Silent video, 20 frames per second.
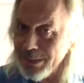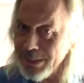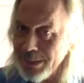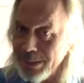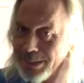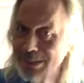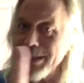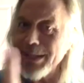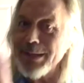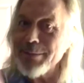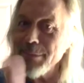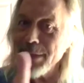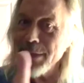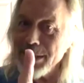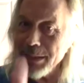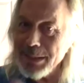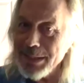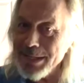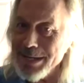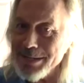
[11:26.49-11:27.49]
Now, I'm
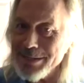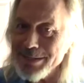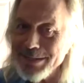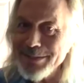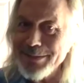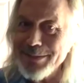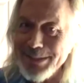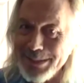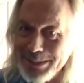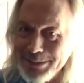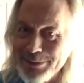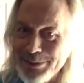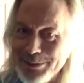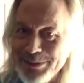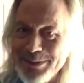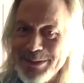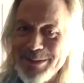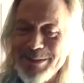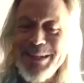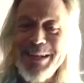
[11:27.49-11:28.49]
not counting this
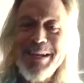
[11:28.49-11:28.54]
as a,